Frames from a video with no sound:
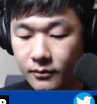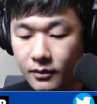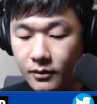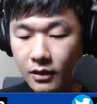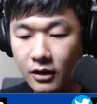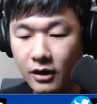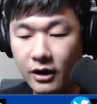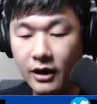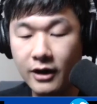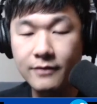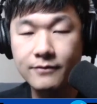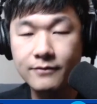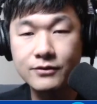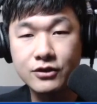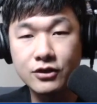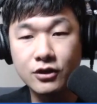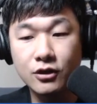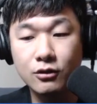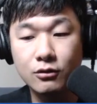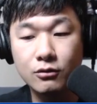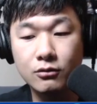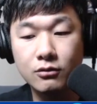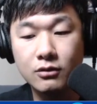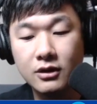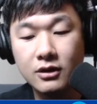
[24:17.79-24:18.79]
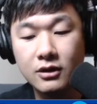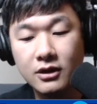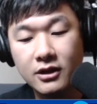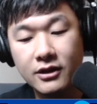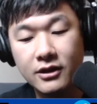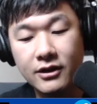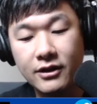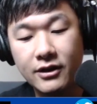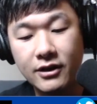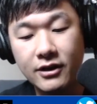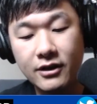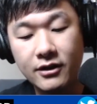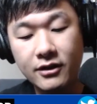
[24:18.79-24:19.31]
All right. So
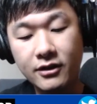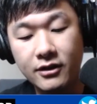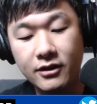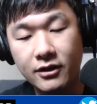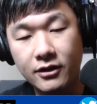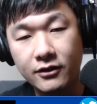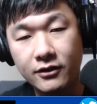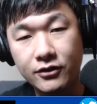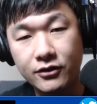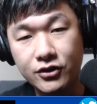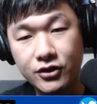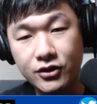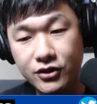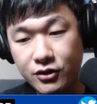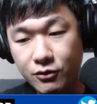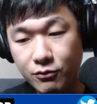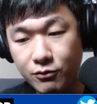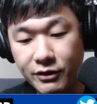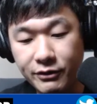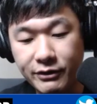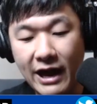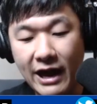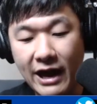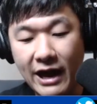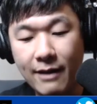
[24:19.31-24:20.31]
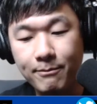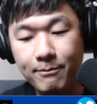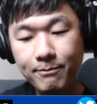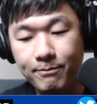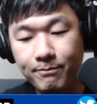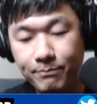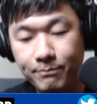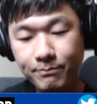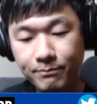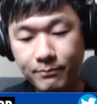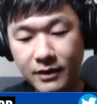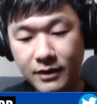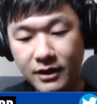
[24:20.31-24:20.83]
just to recap,
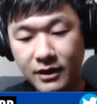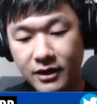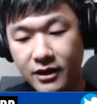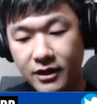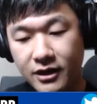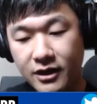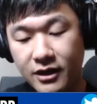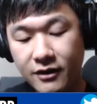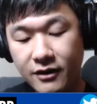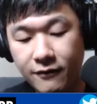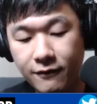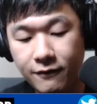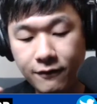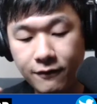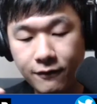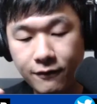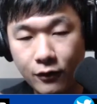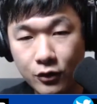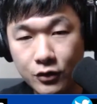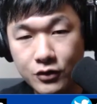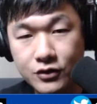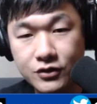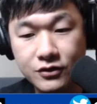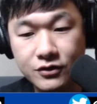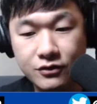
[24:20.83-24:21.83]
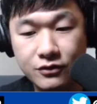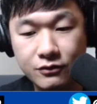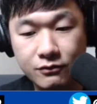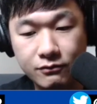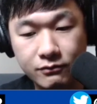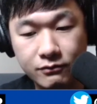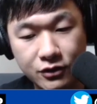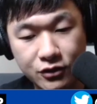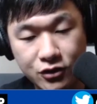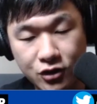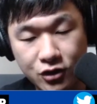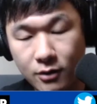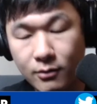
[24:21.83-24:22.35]
first,
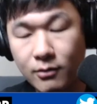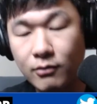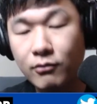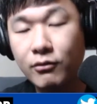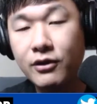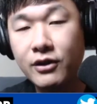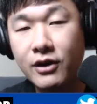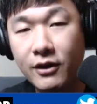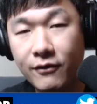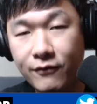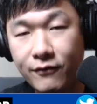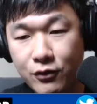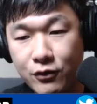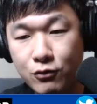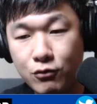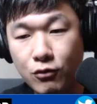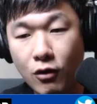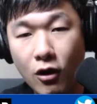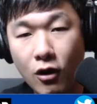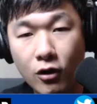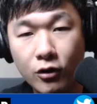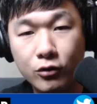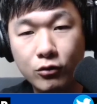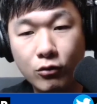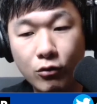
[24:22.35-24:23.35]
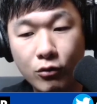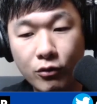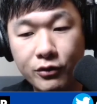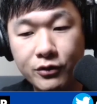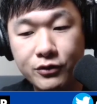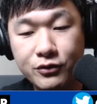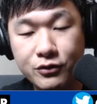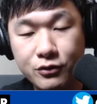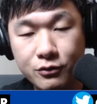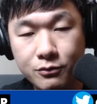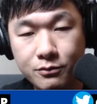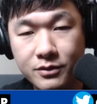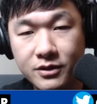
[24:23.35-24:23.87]
determine if you are going
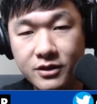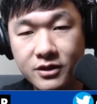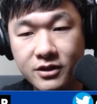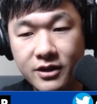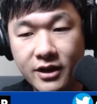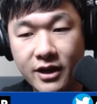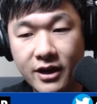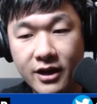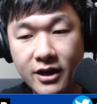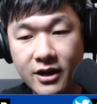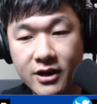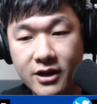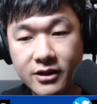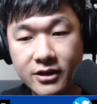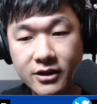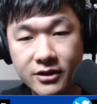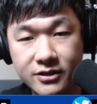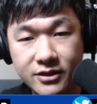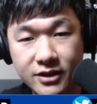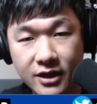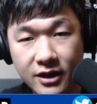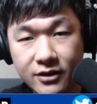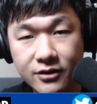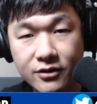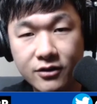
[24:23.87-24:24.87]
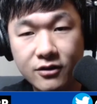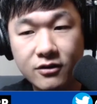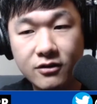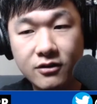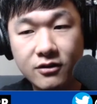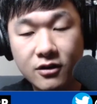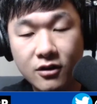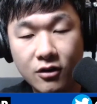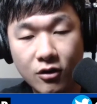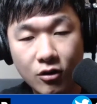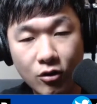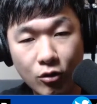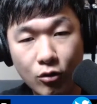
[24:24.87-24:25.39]
to be a contender,
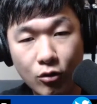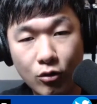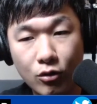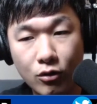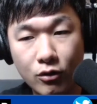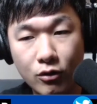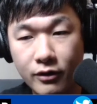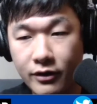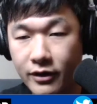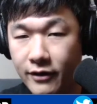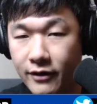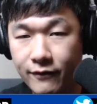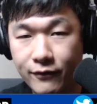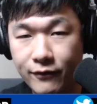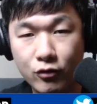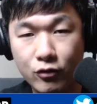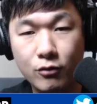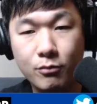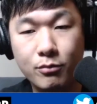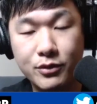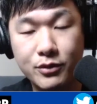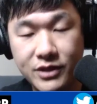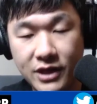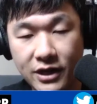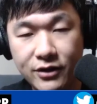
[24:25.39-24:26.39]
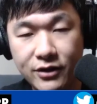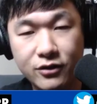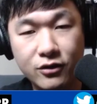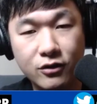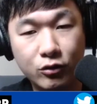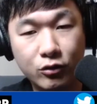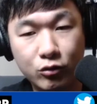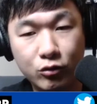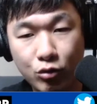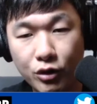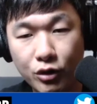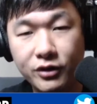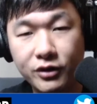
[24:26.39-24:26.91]
or if you're a pretender,
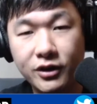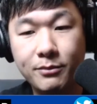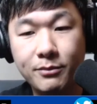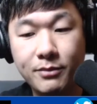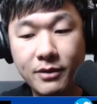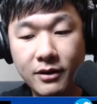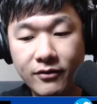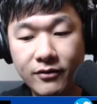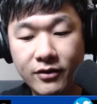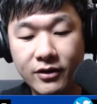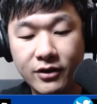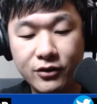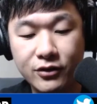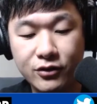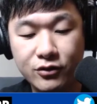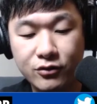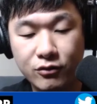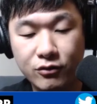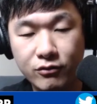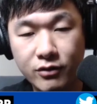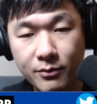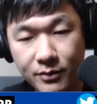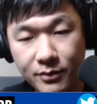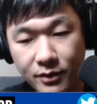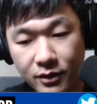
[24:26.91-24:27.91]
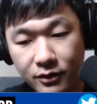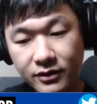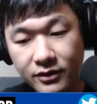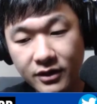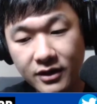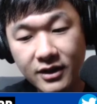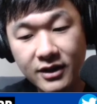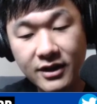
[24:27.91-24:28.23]
quickly pivot into a rebuild.